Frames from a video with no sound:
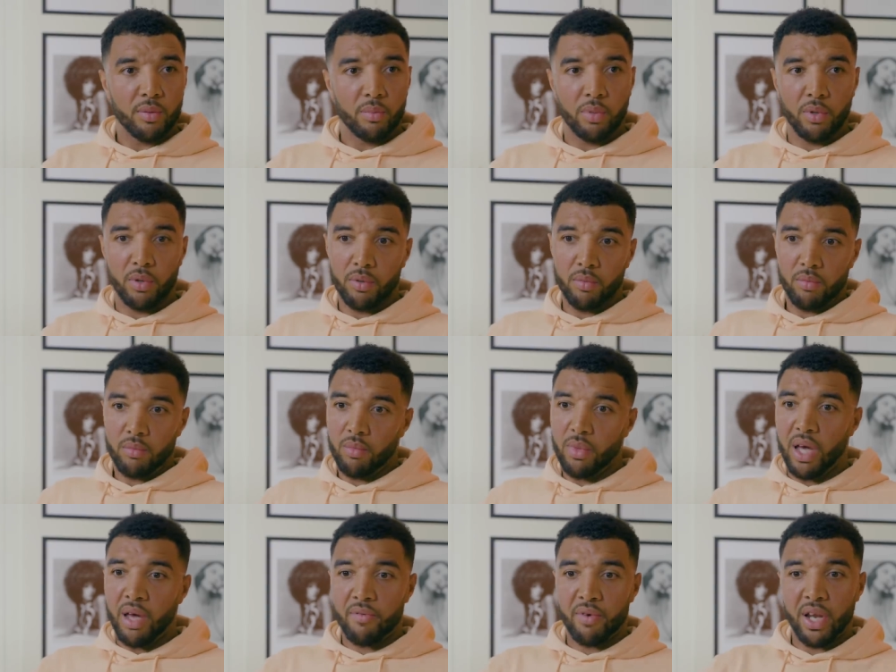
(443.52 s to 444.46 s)
But
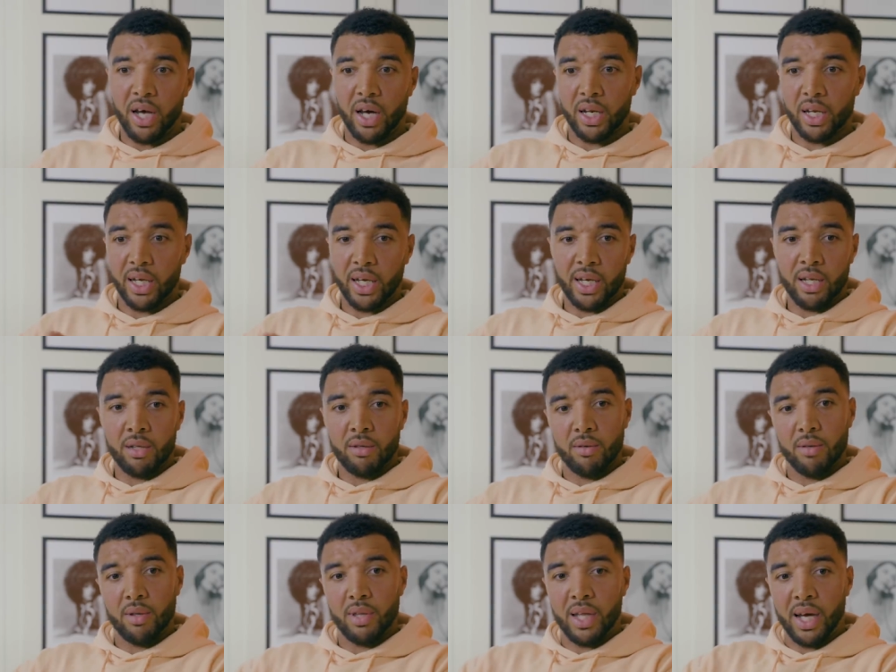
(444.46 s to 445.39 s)
every now and again,
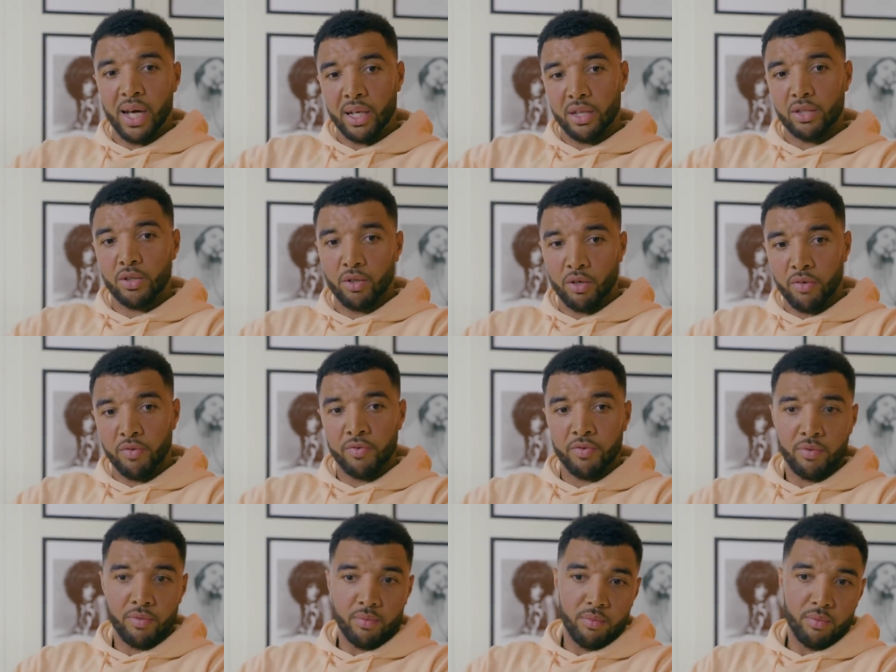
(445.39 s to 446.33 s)
that
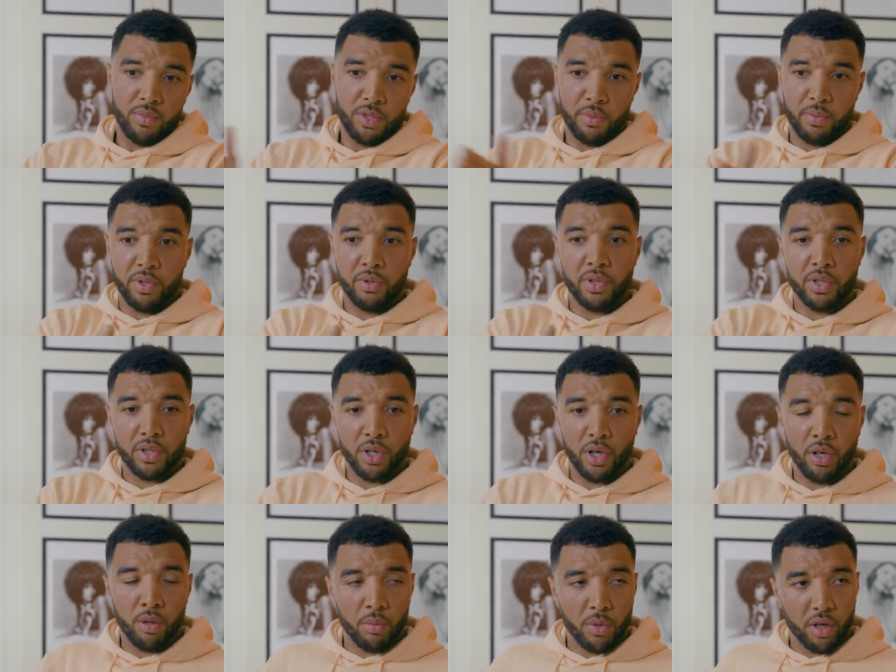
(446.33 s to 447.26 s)
stuff spilled into
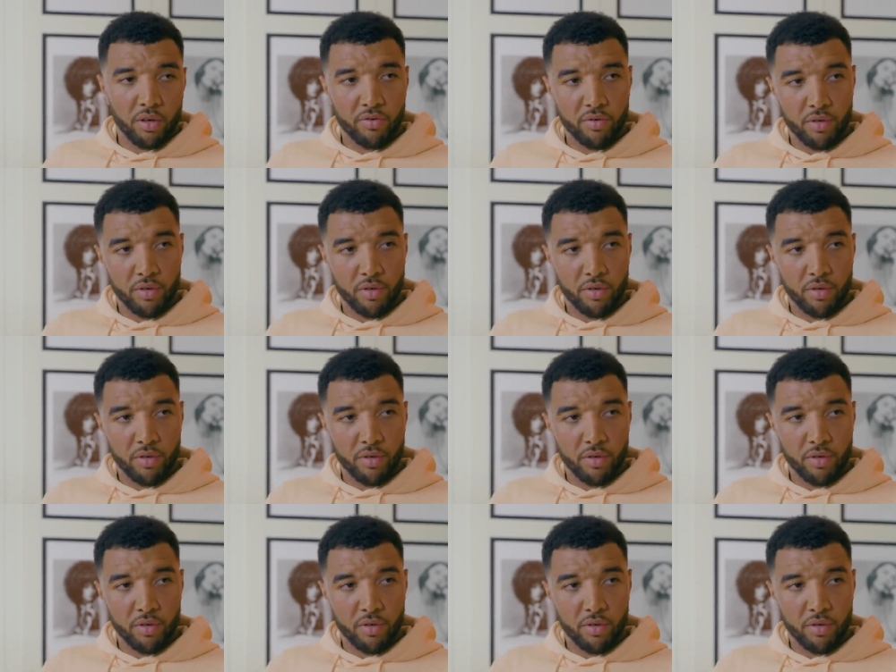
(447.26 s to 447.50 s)
home life.